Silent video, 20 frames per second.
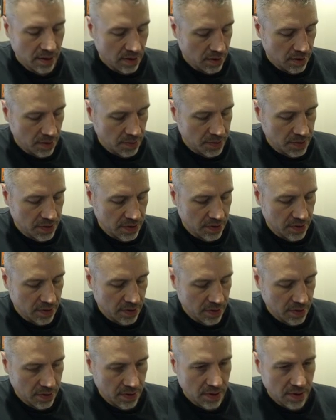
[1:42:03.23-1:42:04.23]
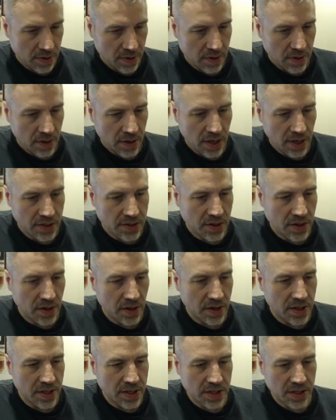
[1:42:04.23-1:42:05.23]
oops, it's
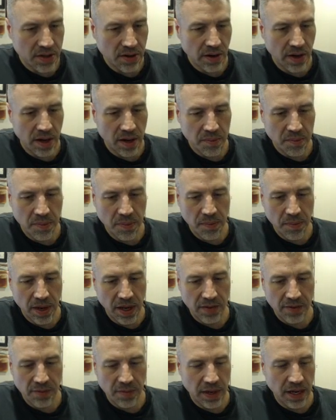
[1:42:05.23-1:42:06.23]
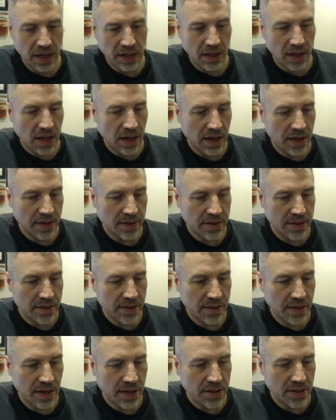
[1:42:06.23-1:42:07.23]
good to just create as many
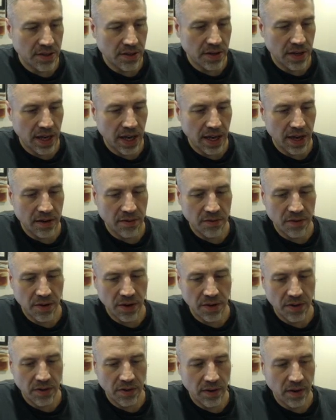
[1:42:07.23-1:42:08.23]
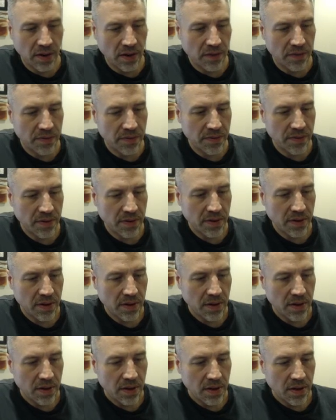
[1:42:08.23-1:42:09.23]
lines as you can for yourself,
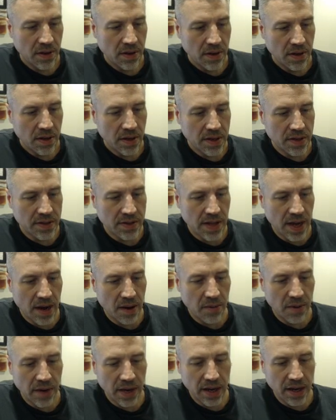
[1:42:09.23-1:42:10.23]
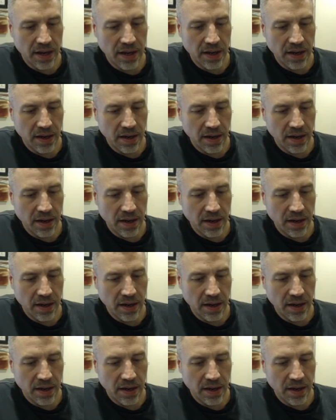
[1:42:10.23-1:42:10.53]
because that way